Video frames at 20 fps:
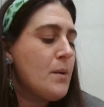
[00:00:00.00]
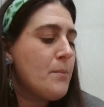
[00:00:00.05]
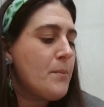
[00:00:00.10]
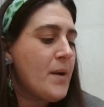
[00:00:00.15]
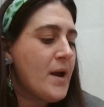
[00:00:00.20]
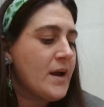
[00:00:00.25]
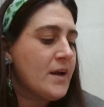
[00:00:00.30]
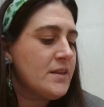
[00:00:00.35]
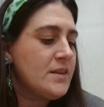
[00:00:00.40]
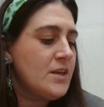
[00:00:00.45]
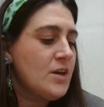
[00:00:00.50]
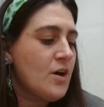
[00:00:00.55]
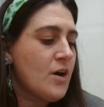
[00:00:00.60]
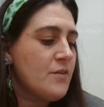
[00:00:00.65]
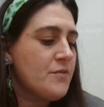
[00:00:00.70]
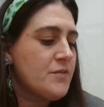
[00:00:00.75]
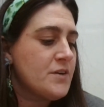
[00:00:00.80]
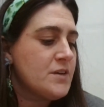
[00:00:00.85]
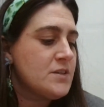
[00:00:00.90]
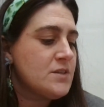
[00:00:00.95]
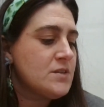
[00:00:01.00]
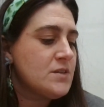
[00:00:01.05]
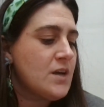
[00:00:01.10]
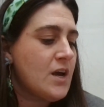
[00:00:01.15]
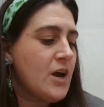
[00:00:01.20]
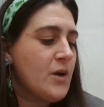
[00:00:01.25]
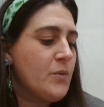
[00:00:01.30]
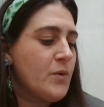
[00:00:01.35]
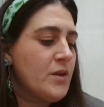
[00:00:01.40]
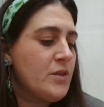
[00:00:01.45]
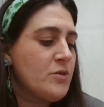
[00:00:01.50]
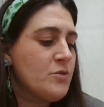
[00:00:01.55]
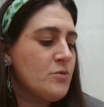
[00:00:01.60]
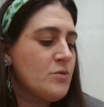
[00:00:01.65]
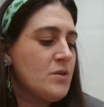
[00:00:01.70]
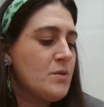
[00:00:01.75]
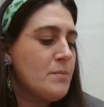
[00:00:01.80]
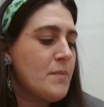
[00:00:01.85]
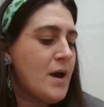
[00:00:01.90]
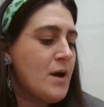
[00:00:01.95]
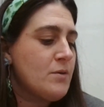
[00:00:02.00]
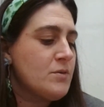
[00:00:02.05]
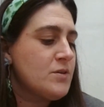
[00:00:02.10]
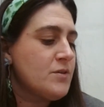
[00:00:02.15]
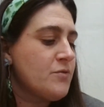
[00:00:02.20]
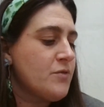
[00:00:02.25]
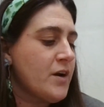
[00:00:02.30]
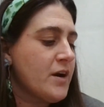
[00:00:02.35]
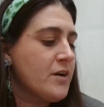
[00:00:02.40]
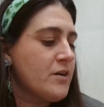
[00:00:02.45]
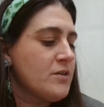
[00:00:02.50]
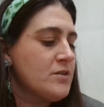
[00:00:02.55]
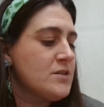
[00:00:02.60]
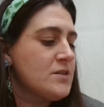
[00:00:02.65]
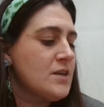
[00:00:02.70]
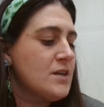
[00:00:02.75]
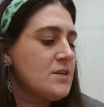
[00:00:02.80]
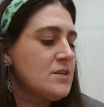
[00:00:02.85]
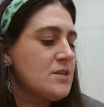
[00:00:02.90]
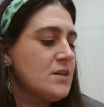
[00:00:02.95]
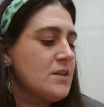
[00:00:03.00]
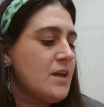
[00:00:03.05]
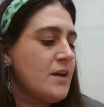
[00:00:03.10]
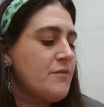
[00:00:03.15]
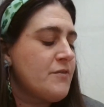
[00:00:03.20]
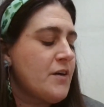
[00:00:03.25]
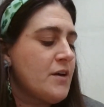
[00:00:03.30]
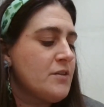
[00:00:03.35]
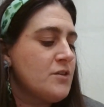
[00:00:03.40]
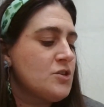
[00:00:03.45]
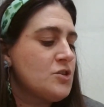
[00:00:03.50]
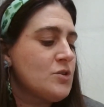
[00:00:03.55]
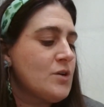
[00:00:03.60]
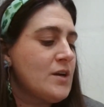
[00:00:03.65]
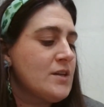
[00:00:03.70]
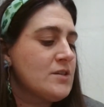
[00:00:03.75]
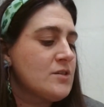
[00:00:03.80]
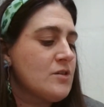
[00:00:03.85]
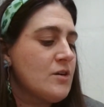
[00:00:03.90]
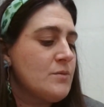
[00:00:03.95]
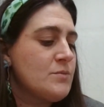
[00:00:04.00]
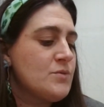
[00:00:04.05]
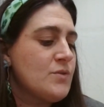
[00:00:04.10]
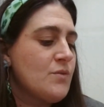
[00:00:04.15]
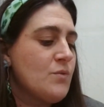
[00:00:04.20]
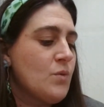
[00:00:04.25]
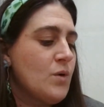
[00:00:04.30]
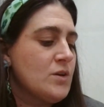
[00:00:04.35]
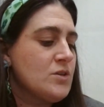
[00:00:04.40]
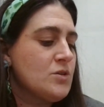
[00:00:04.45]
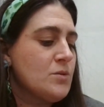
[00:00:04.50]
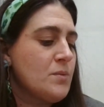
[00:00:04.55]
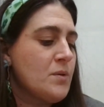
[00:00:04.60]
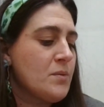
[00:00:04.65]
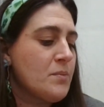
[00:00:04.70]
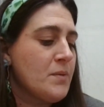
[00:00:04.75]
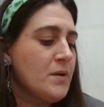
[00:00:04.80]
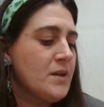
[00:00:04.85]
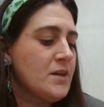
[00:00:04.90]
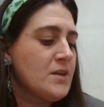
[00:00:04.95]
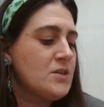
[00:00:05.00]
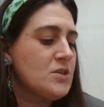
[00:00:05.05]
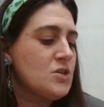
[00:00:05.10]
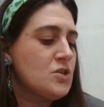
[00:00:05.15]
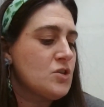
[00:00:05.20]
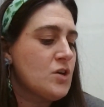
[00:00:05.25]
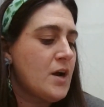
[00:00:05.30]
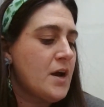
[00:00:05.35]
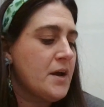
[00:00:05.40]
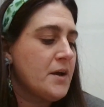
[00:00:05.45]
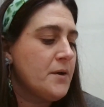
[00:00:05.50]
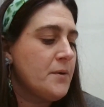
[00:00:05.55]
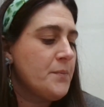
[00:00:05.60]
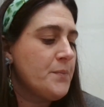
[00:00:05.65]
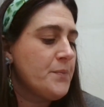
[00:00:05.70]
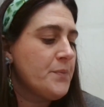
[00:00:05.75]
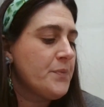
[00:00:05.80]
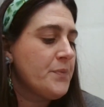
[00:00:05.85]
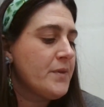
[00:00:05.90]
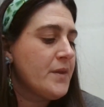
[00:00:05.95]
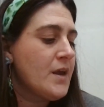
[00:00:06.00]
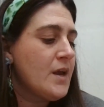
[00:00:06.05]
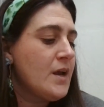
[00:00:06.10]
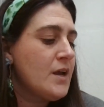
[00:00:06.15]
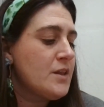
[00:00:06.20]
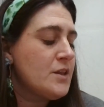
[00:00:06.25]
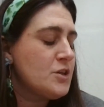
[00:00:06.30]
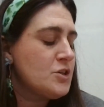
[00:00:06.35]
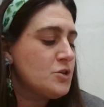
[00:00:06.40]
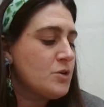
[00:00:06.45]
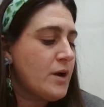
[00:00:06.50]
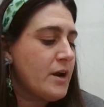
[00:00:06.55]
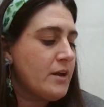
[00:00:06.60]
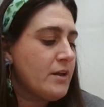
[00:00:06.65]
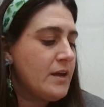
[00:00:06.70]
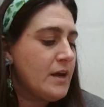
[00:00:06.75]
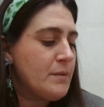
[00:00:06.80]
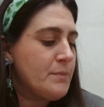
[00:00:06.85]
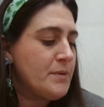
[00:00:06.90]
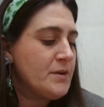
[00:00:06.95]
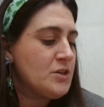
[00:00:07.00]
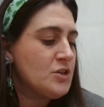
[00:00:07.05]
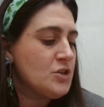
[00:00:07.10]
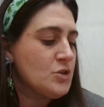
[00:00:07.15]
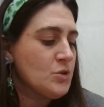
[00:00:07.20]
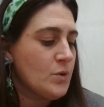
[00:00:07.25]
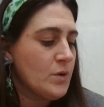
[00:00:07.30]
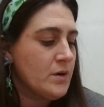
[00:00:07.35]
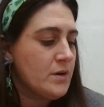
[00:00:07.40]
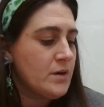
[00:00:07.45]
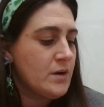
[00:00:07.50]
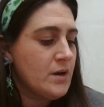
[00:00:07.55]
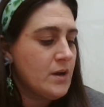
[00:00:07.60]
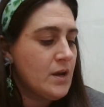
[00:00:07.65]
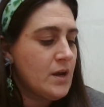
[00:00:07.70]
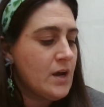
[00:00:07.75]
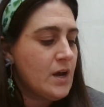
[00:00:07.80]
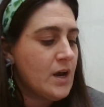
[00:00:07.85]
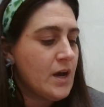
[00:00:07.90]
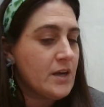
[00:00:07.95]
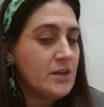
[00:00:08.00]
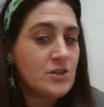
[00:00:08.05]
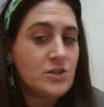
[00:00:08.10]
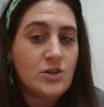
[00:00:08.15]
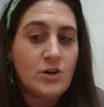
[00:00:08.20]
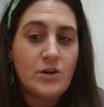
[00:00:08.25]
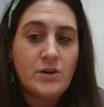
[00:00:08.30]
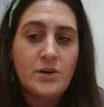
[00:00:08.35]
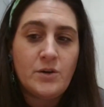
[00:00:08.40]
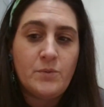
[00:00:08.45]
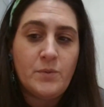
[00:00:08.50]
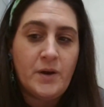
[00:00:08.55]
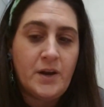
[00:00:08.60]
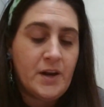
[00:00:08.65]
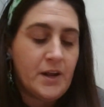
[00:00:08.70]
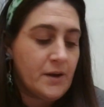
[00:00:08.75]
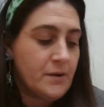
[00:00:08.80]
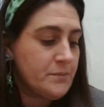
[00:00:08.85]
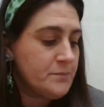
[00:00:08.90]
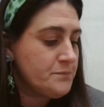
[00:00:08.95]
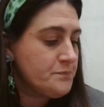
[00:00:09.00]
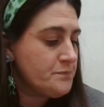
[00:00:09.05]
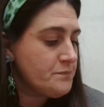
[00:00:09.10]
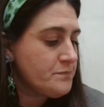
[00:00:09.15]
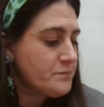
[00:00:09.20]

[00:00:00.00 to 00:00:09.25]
Back at the office, I went through the mound of records until I found the transcripts from Walter McMillan's trial. The trial had been short. I started reading.